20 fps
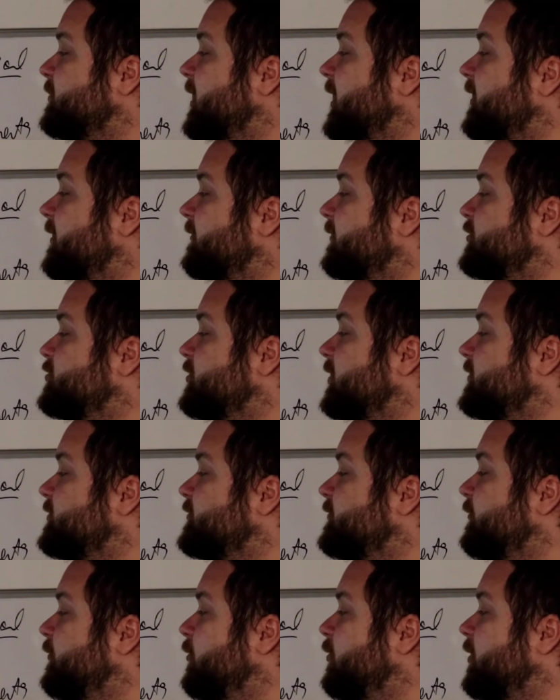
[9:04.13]
some kind of a
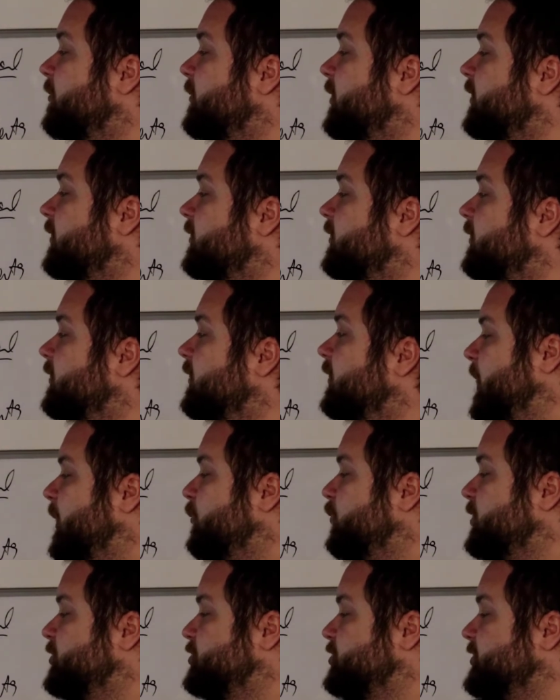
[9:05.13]
transformer,
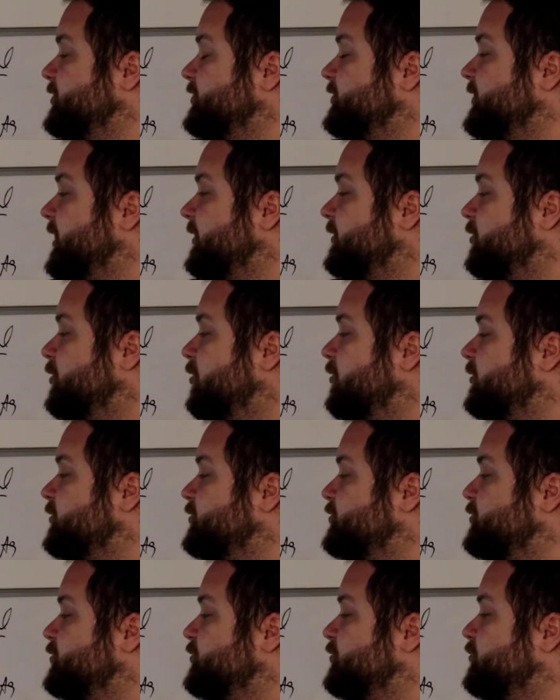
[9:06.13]
which is then going
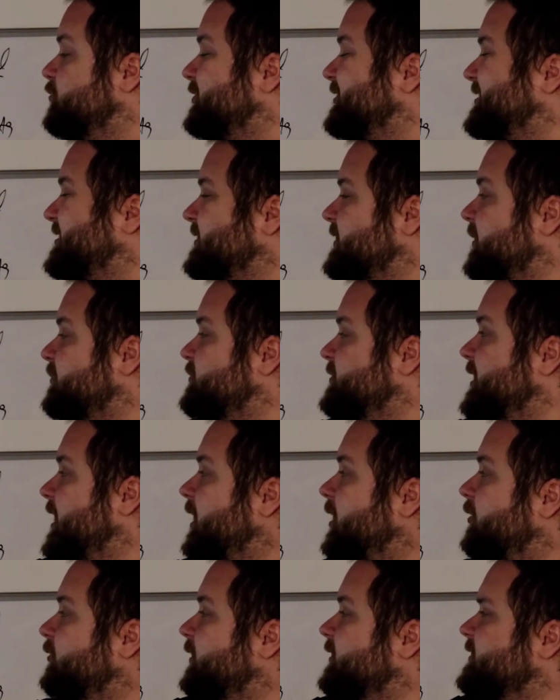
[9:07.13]
to step
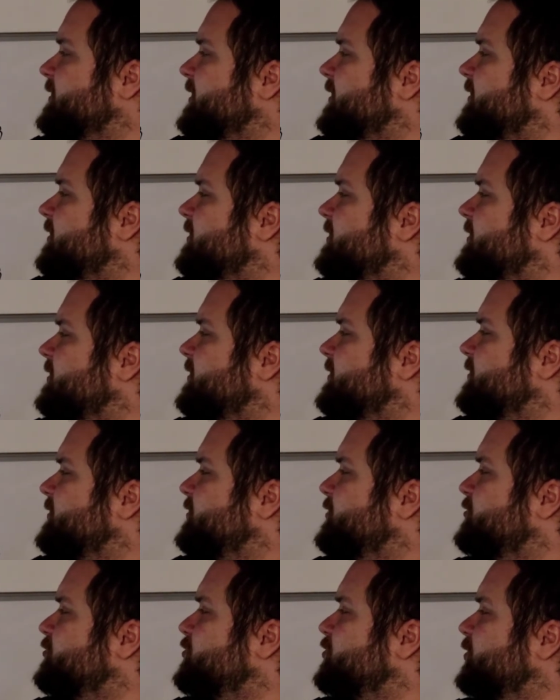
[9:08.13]
down. Let's say this
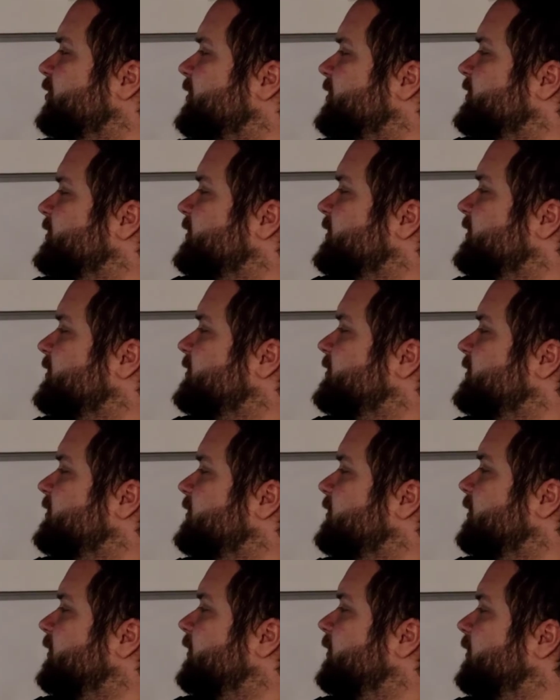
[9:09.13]
is usually
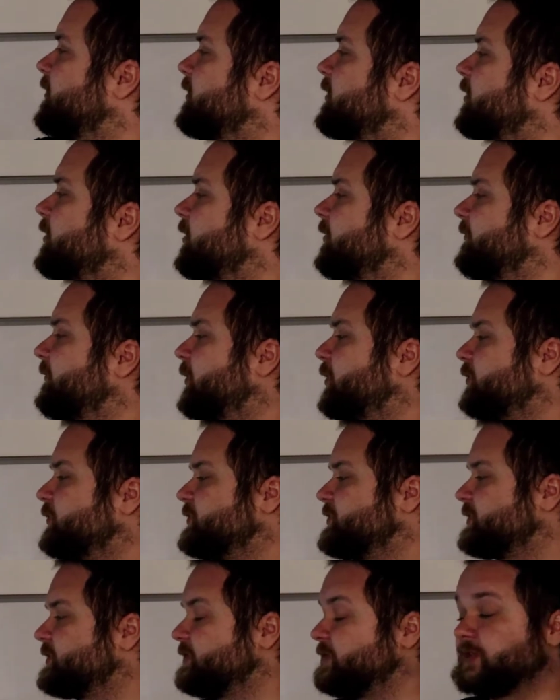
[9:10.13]
16
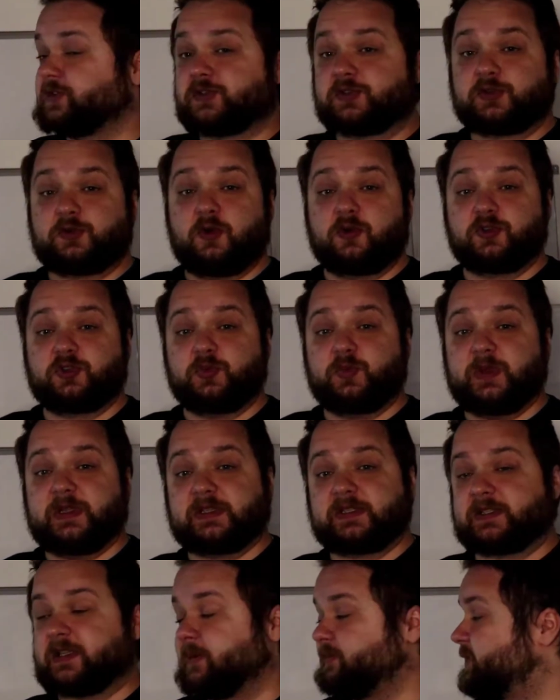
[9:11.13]
kilovolts. This is going to be
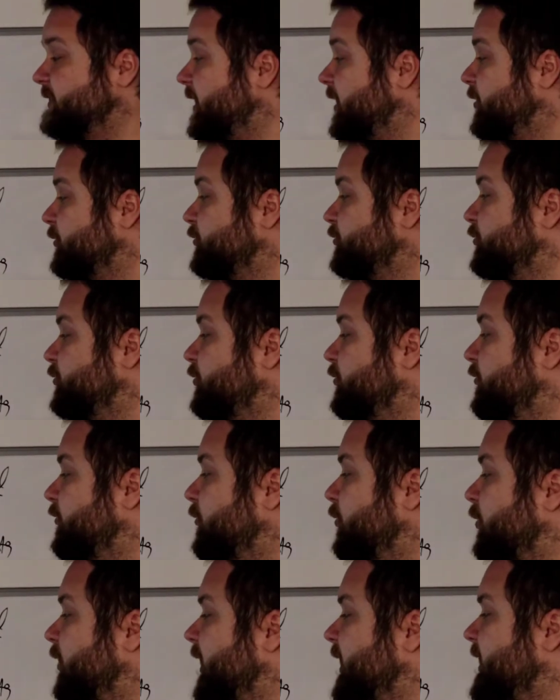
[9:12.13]
stepped down to
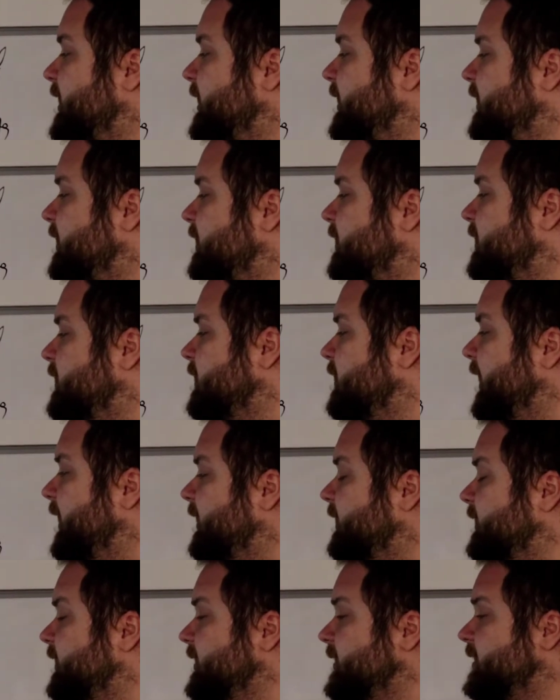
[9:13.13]
480.
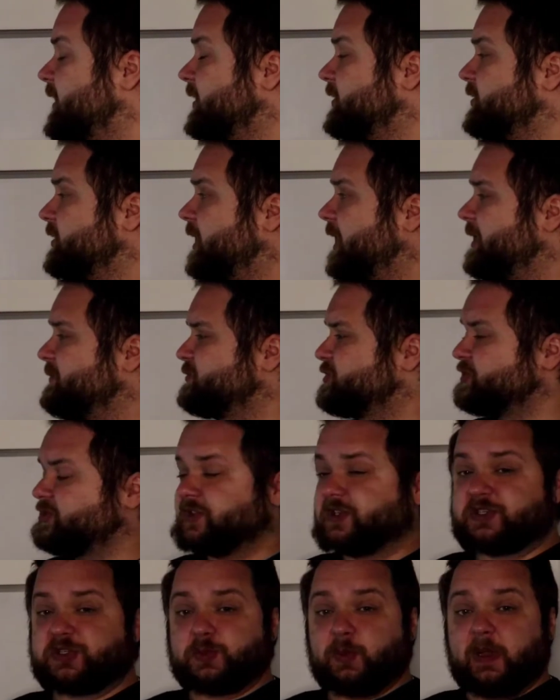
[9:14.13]
And again, I'm
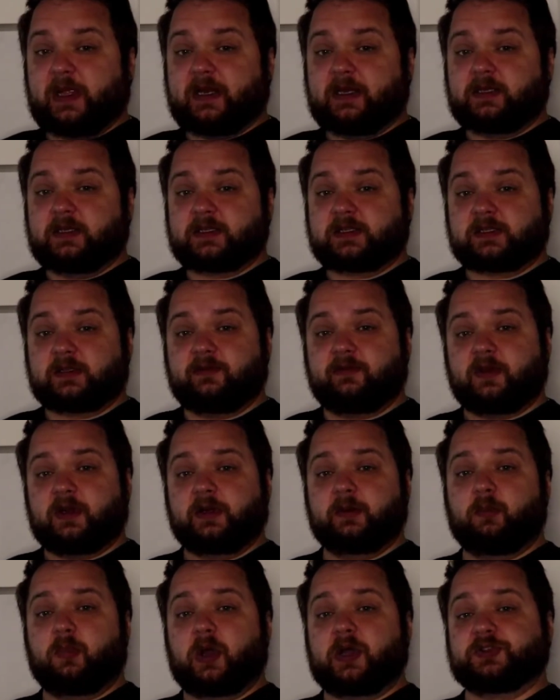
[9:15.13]
just explaining this in
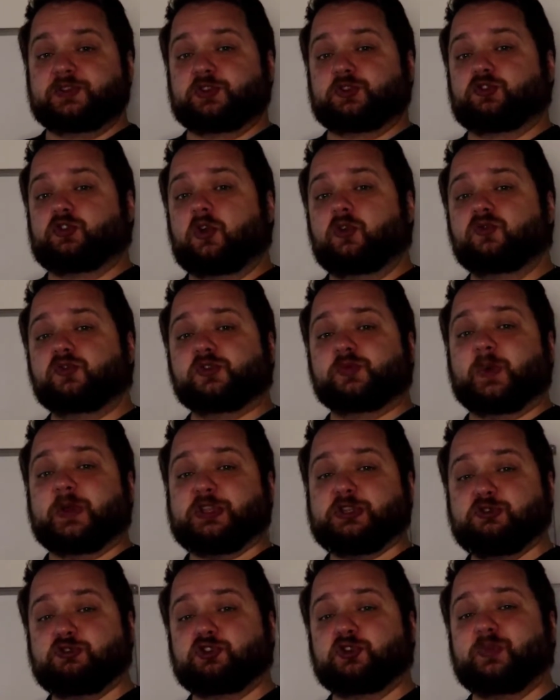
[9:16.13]
very broad strokes,
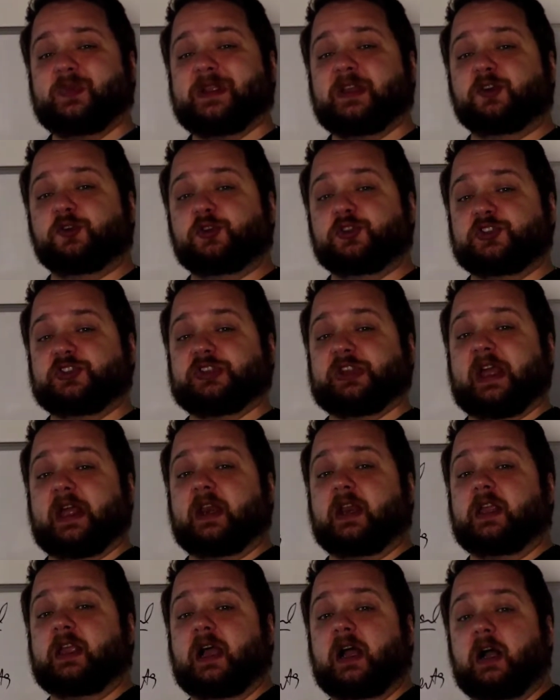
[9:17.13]
but you should be
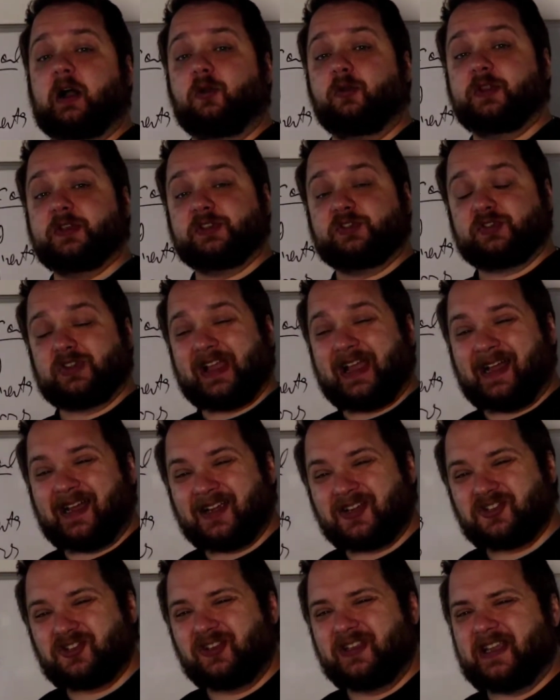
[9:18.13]
understanding how this
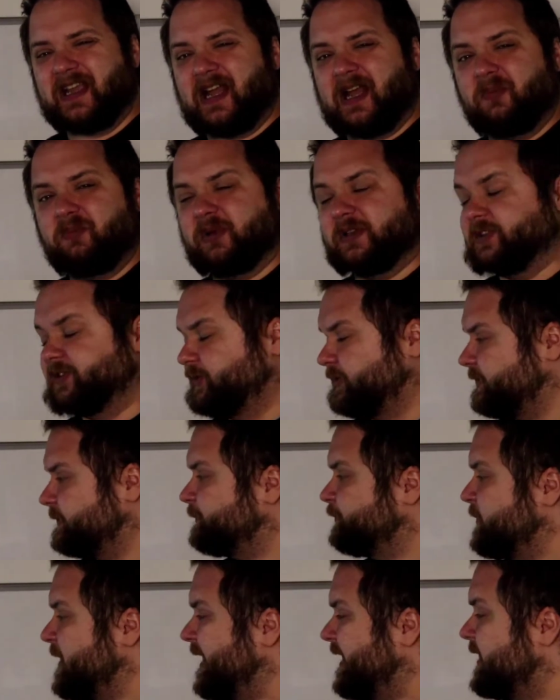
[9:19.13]
actually happens
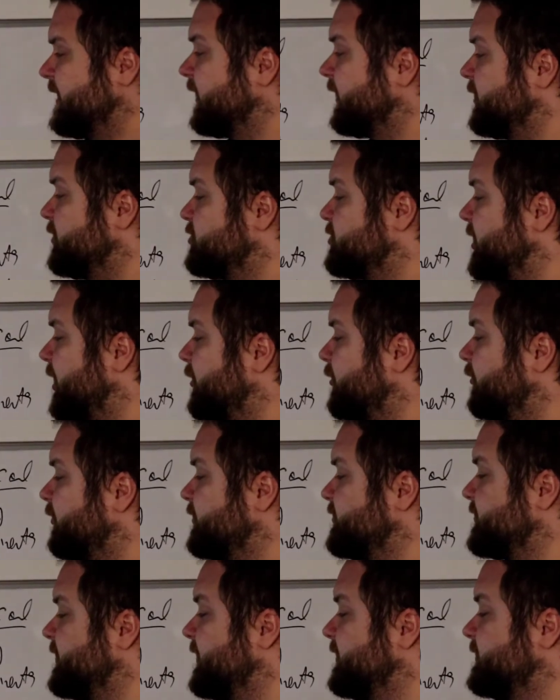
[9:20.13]
in a
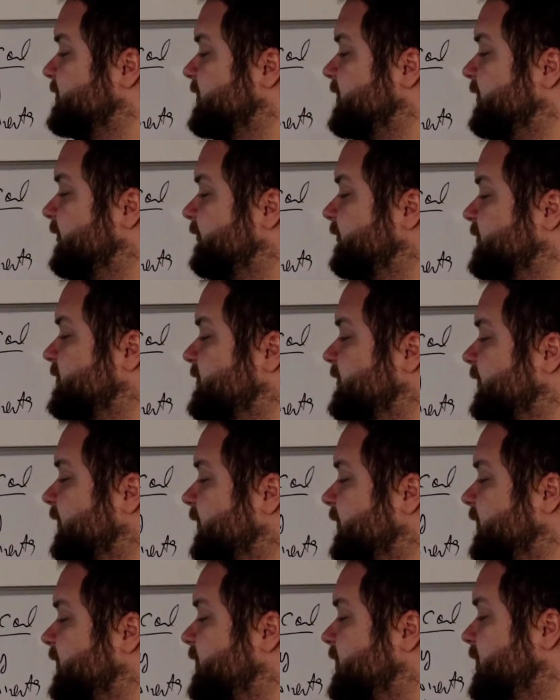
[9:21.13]
general sense in a
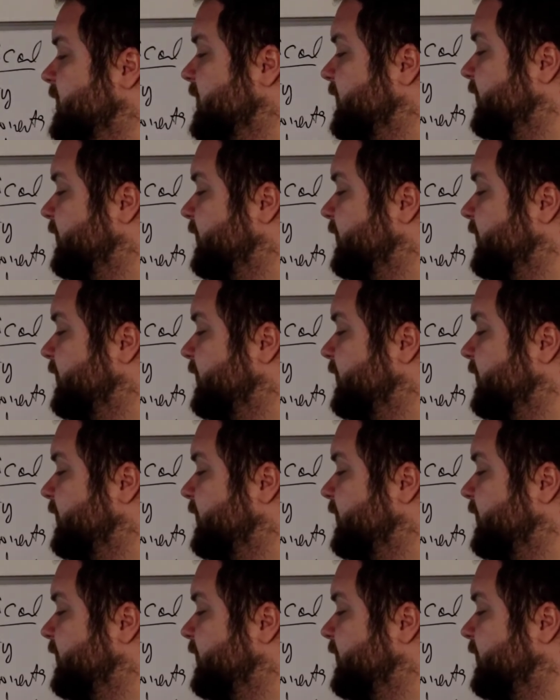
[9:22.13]
facility.